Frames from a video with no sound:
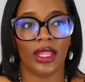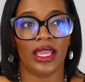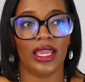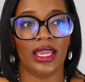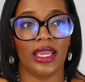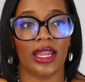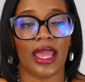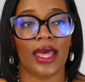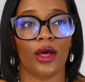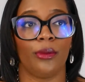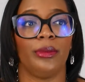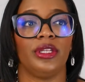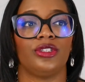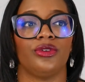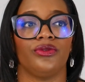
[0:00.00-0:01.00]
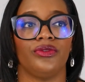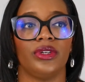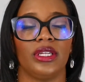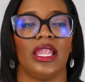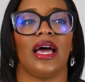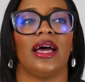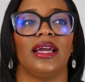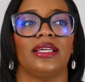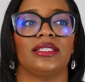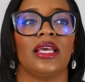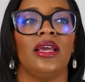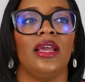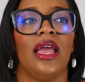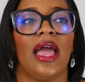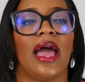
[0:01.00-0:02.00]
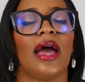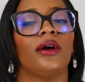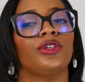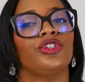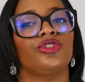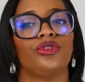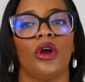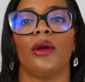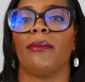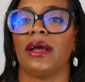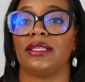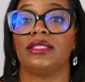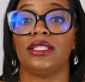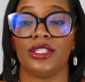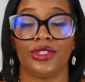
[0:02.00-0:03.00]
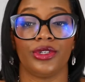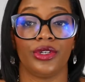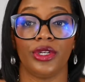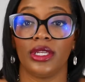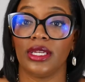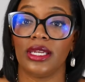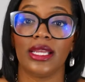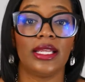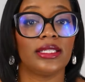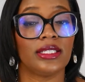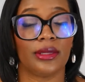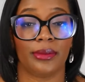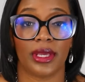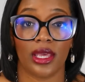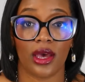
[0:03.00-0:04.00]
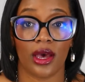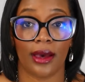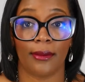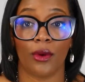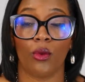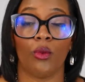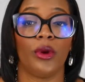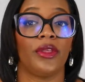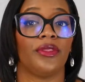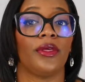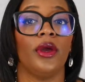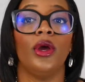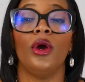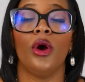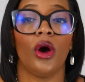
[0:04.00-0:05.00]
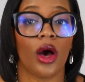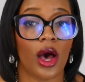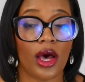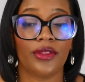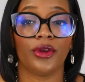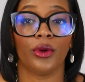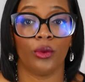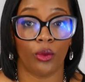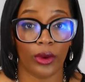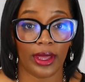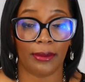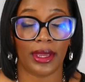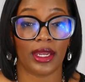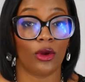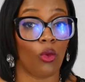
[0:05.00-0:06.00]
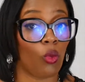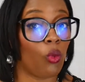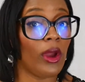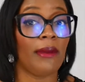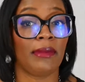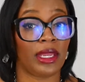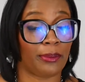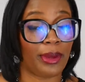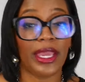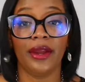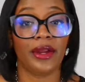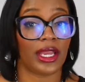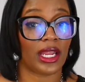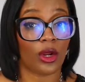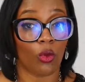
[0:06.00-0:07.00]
It helped me to realize how strong my sisterhood needs to become with other women. Women, period.